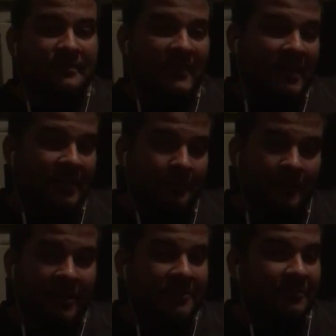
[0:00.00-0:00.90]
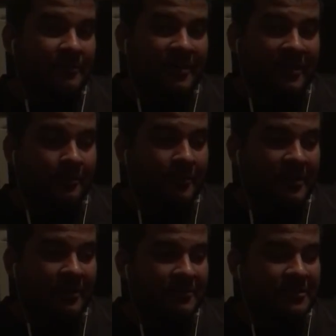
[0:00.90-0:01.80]
It could range from
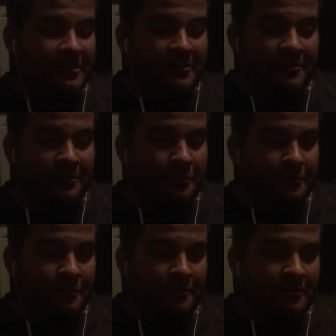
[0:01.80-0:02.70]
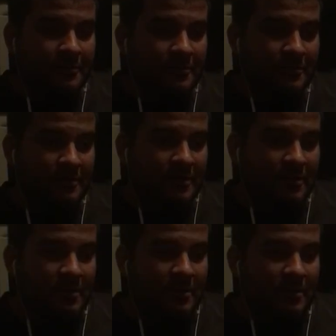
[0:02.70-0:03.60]
anywhere to
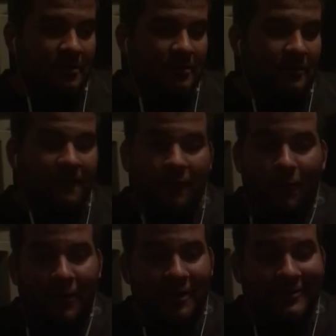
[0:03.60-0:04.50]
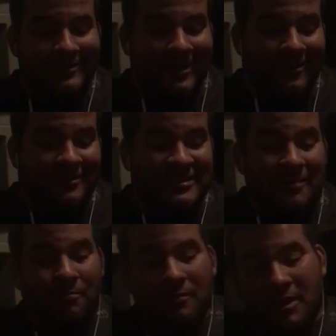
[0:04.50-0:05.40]
$400 a
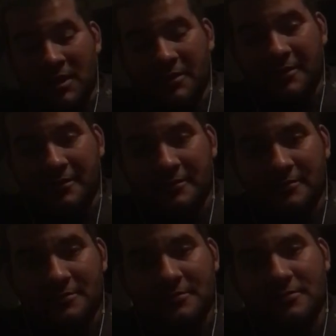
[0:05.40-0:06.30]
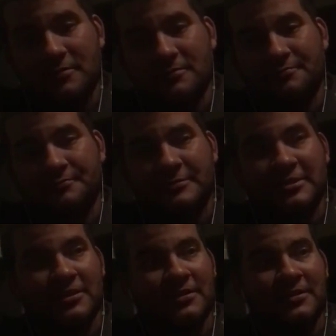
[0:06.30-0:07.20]
month
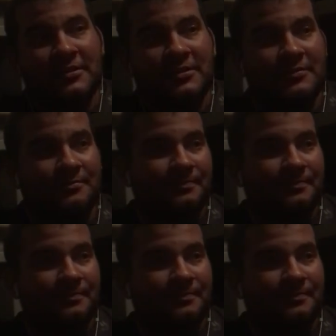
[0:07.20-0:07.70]
to